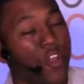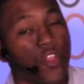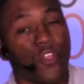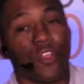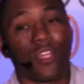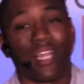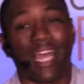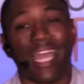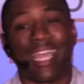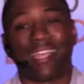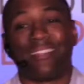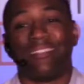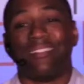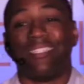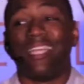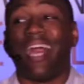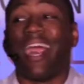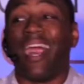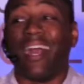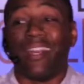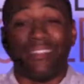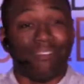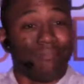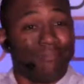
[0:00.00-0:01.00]
Or are you like
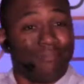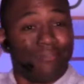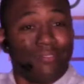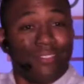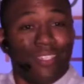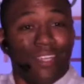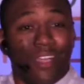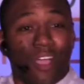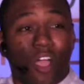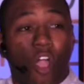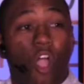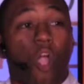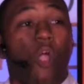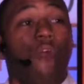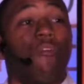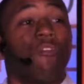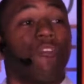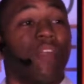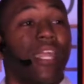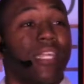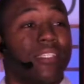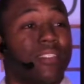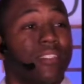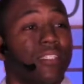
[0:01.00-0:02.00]
done,
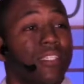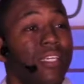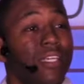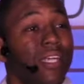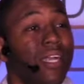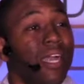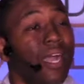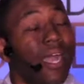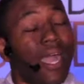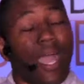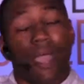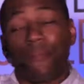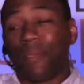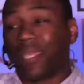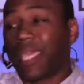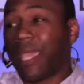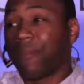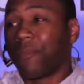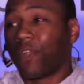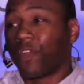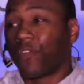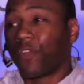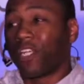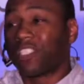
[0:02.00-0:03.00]
over it? I
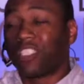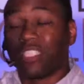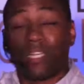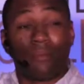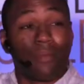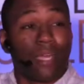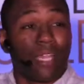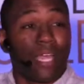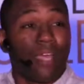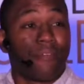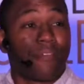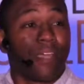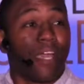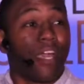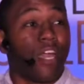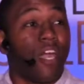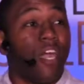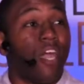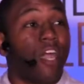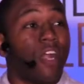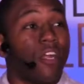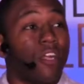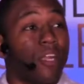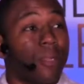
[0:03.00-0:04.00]
became a Christian and my life
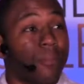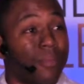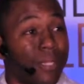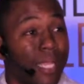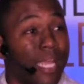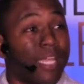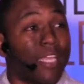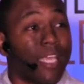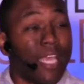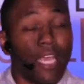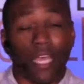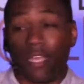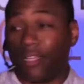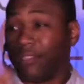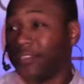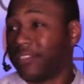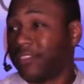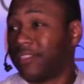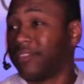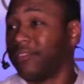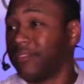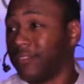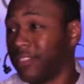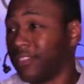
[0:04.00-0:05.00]
got harder. We're like,
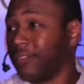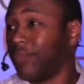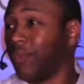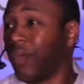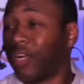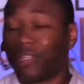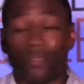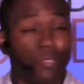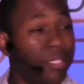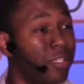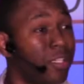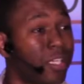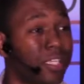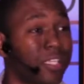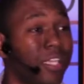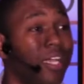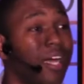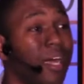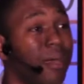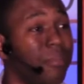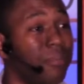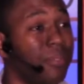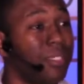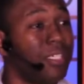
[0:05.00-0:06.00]
yeah, welcome to the
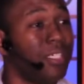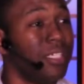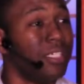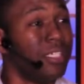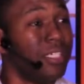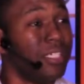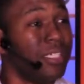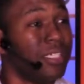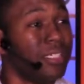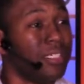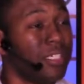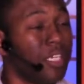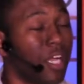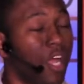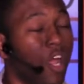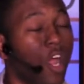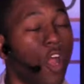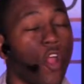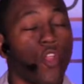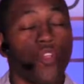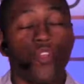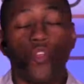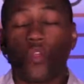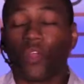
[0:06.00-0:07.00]
club.
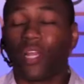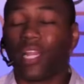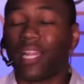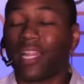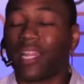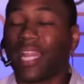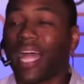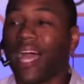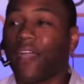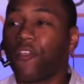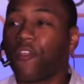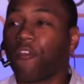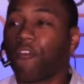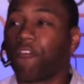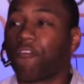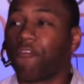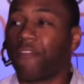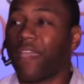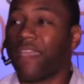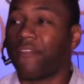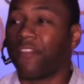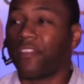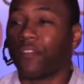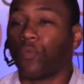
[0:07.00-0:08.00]
Are you going to allow your
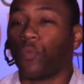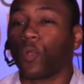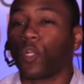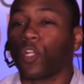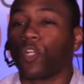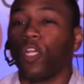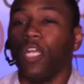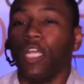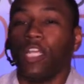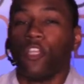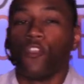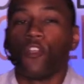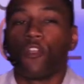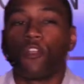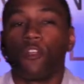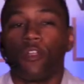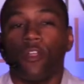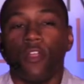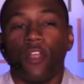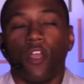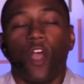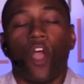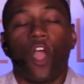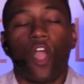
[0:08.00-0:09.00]
faith?
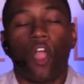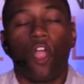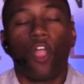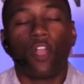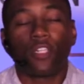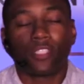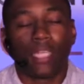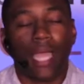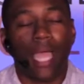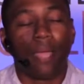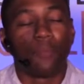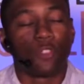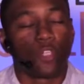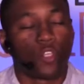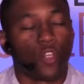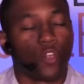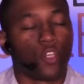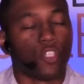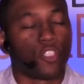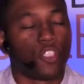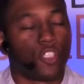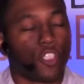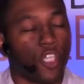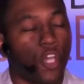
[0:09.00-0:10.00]
Your hard times are
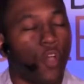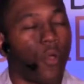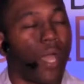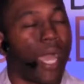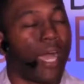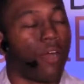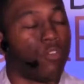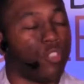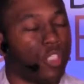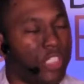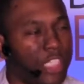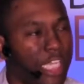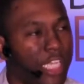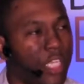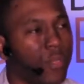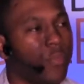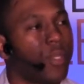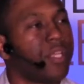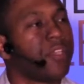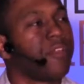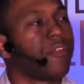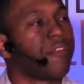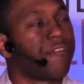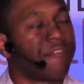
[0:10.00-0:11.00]
going to show how
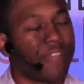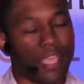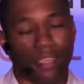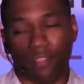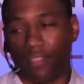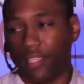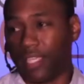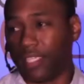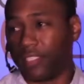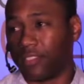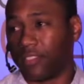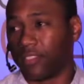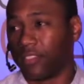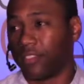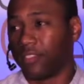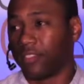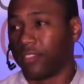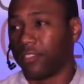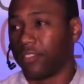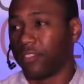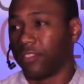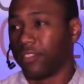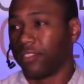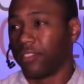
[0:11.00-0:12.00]
genuine your faith
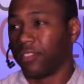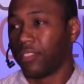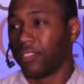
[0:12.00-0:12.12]
is.